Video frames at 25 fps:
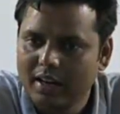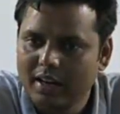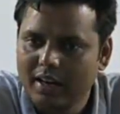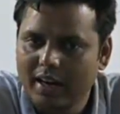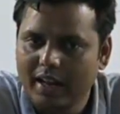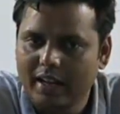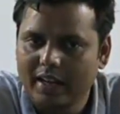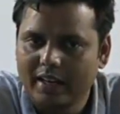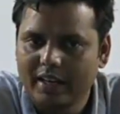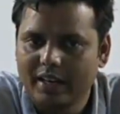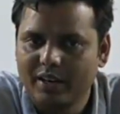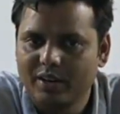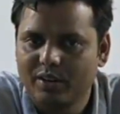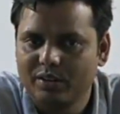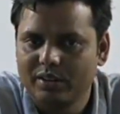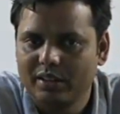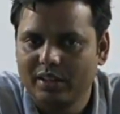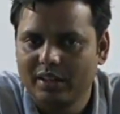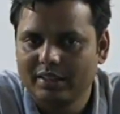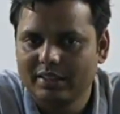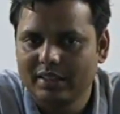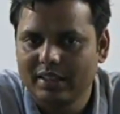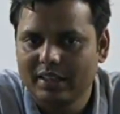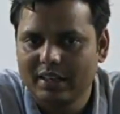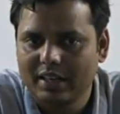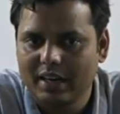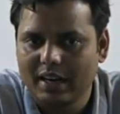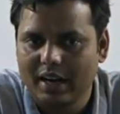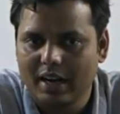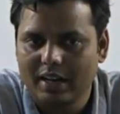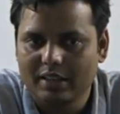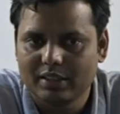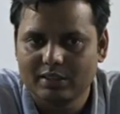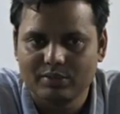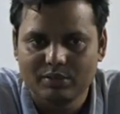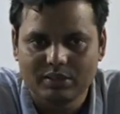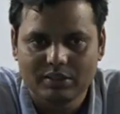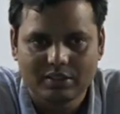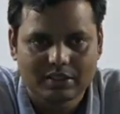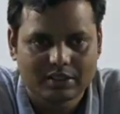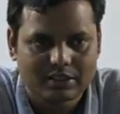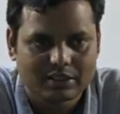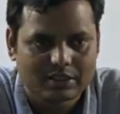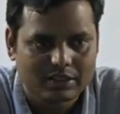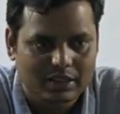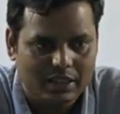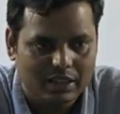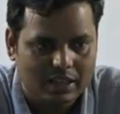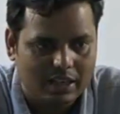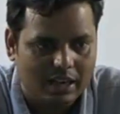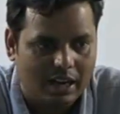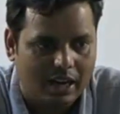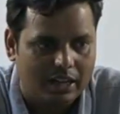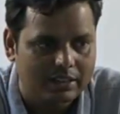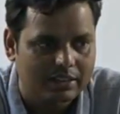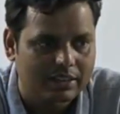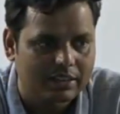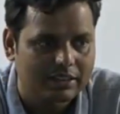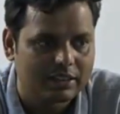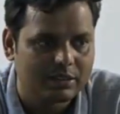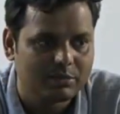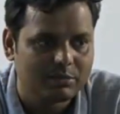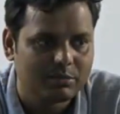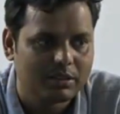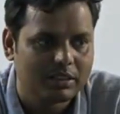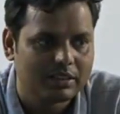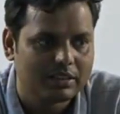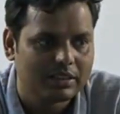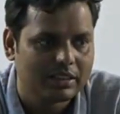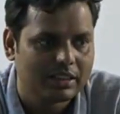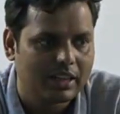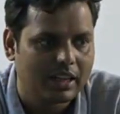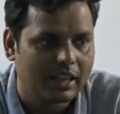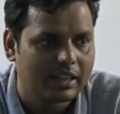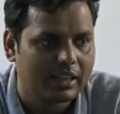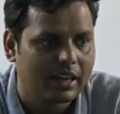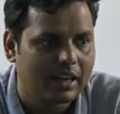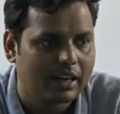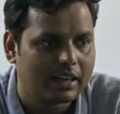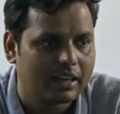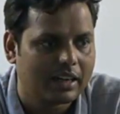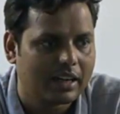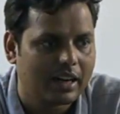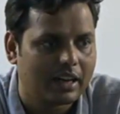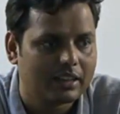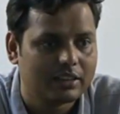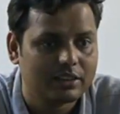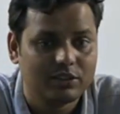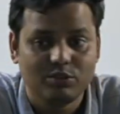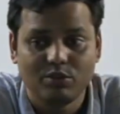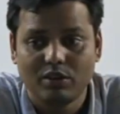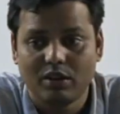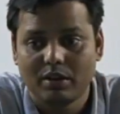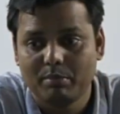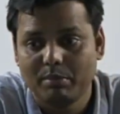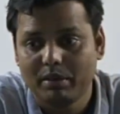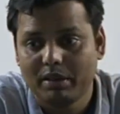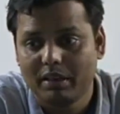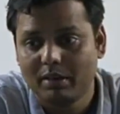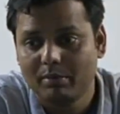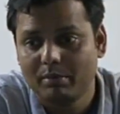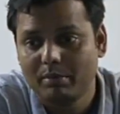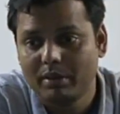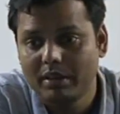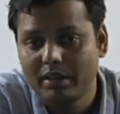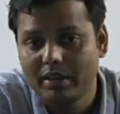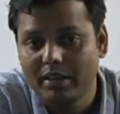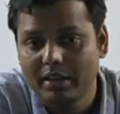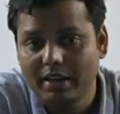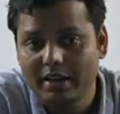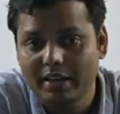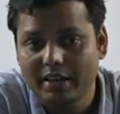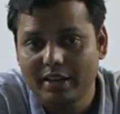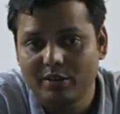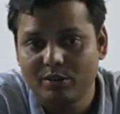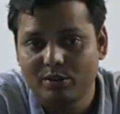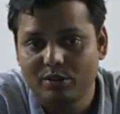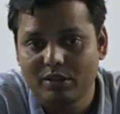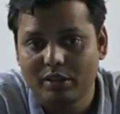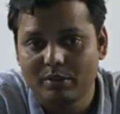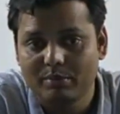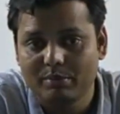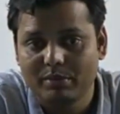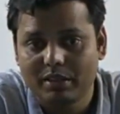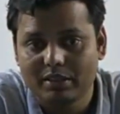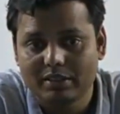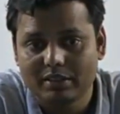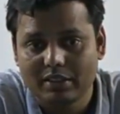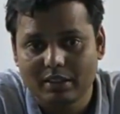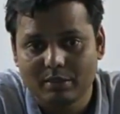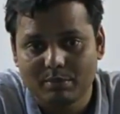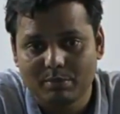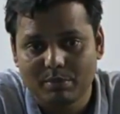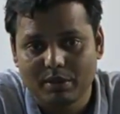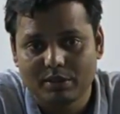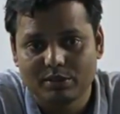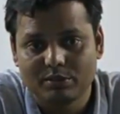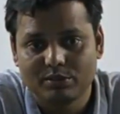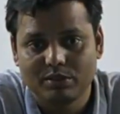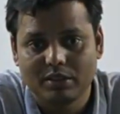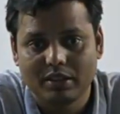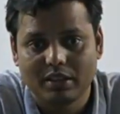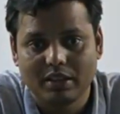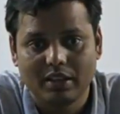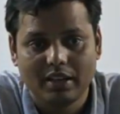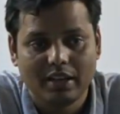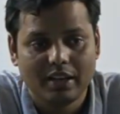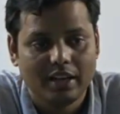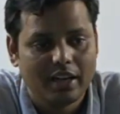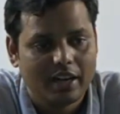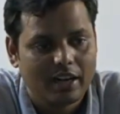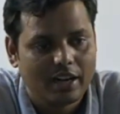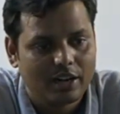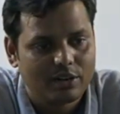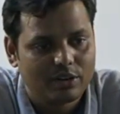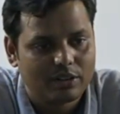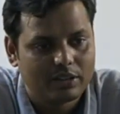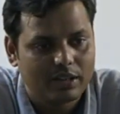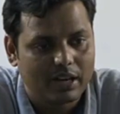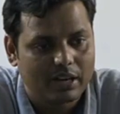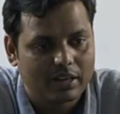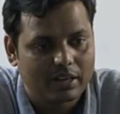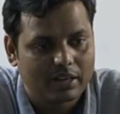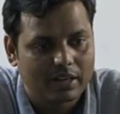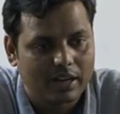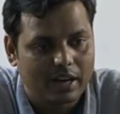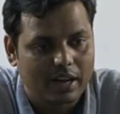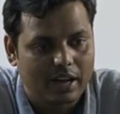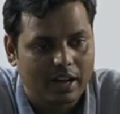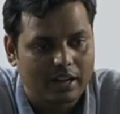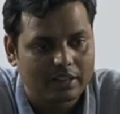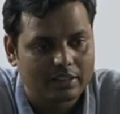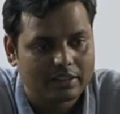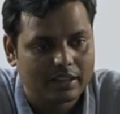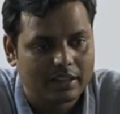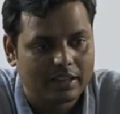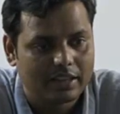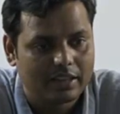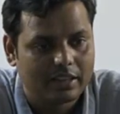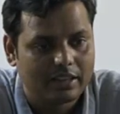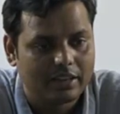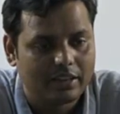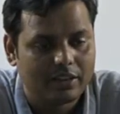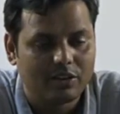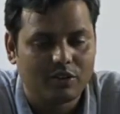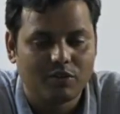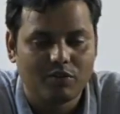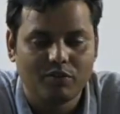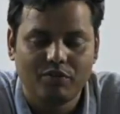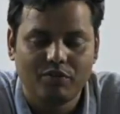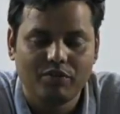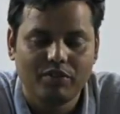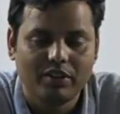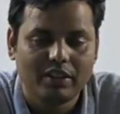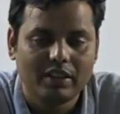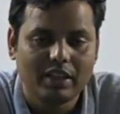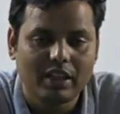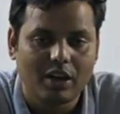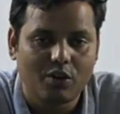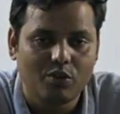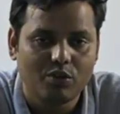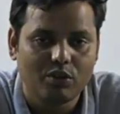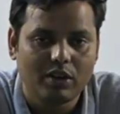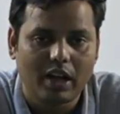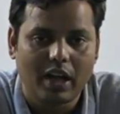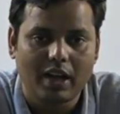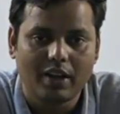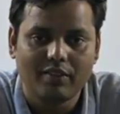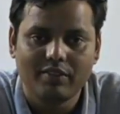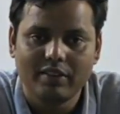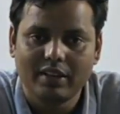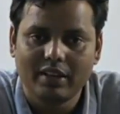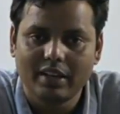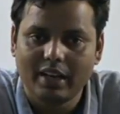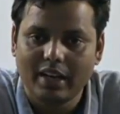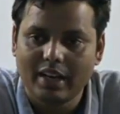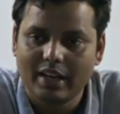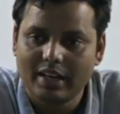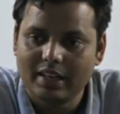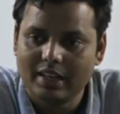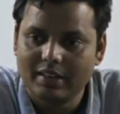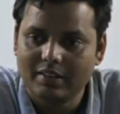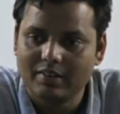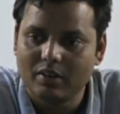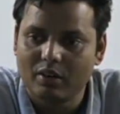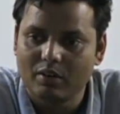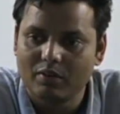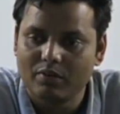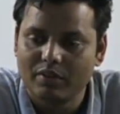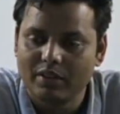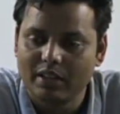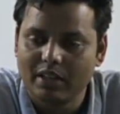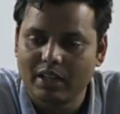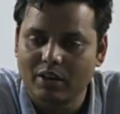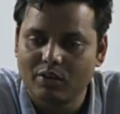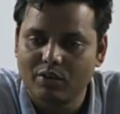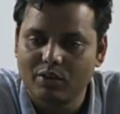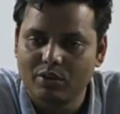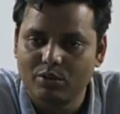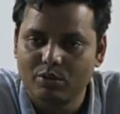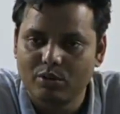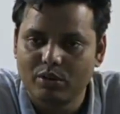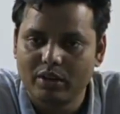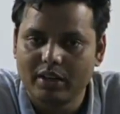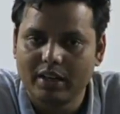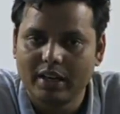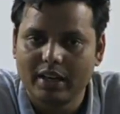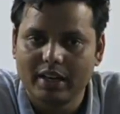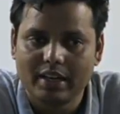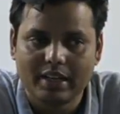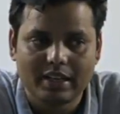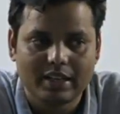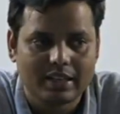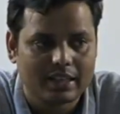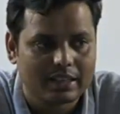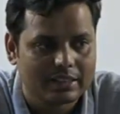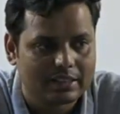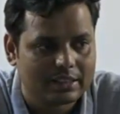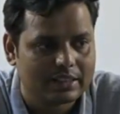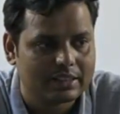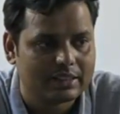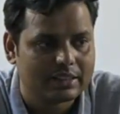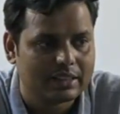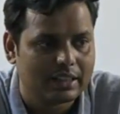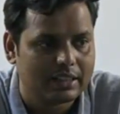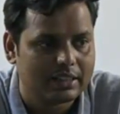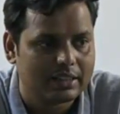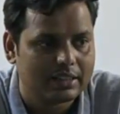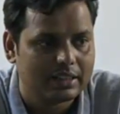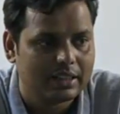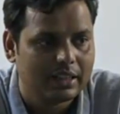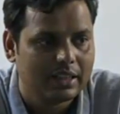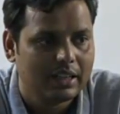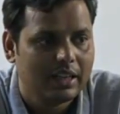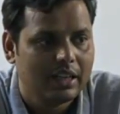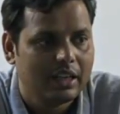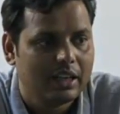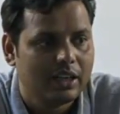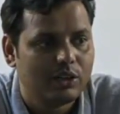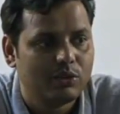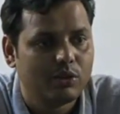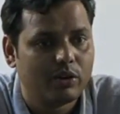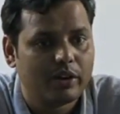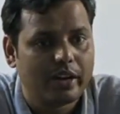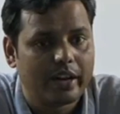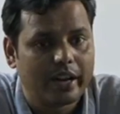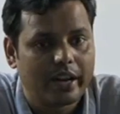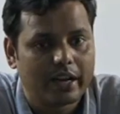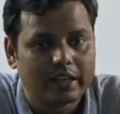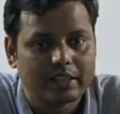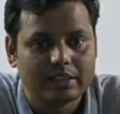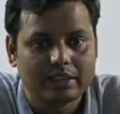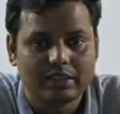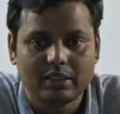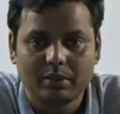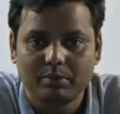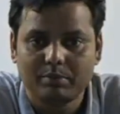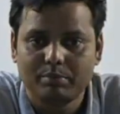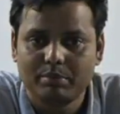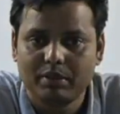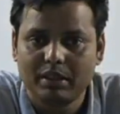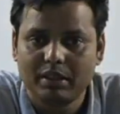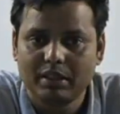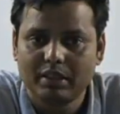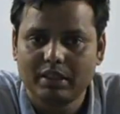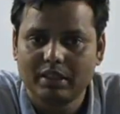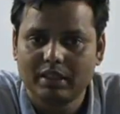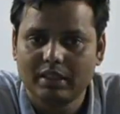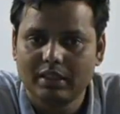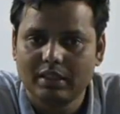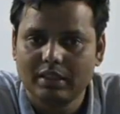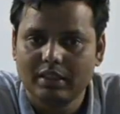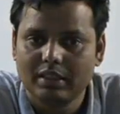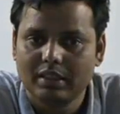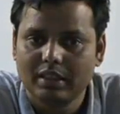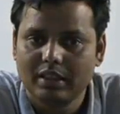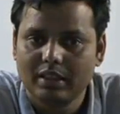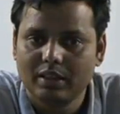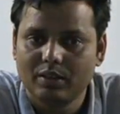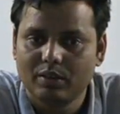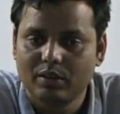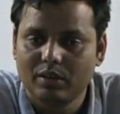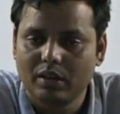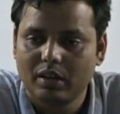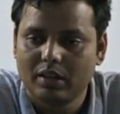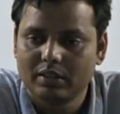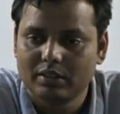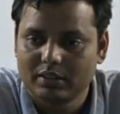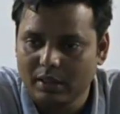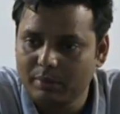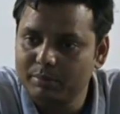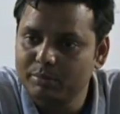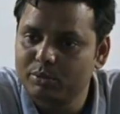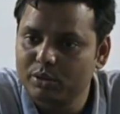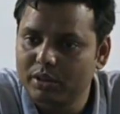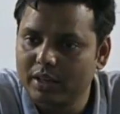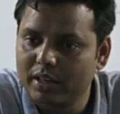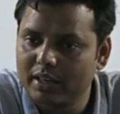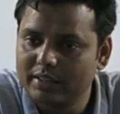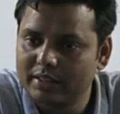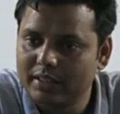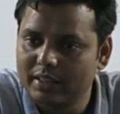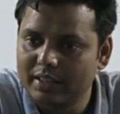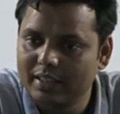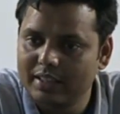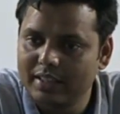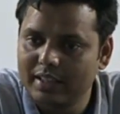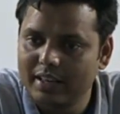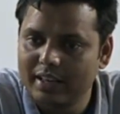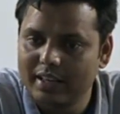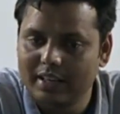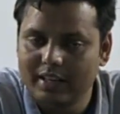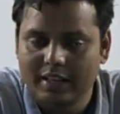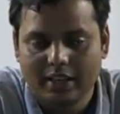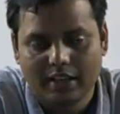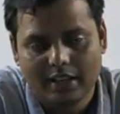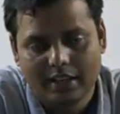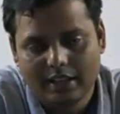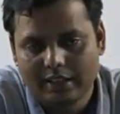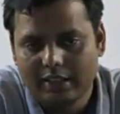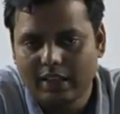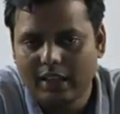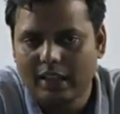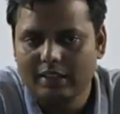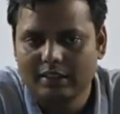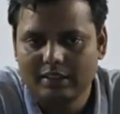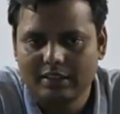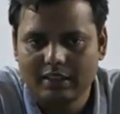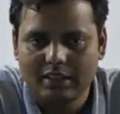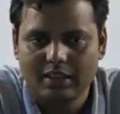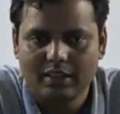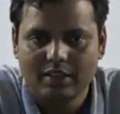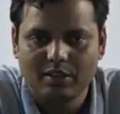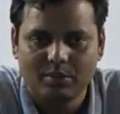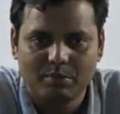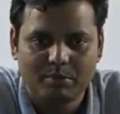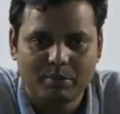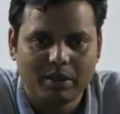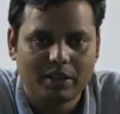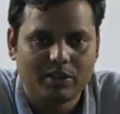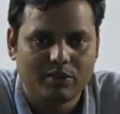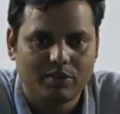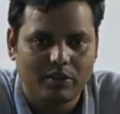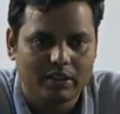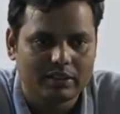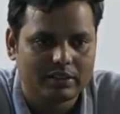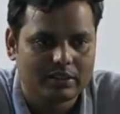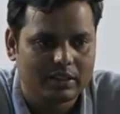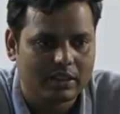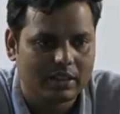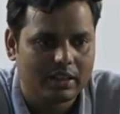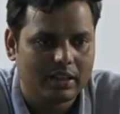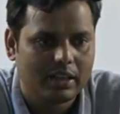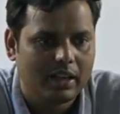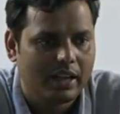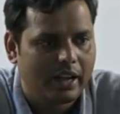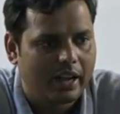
Like there's a class which the class is emerging, and that class you are becoming ready to give the surplus to the that class, and without having any or without doing any resistance, you are accepting the subjugation, right? That's a big question.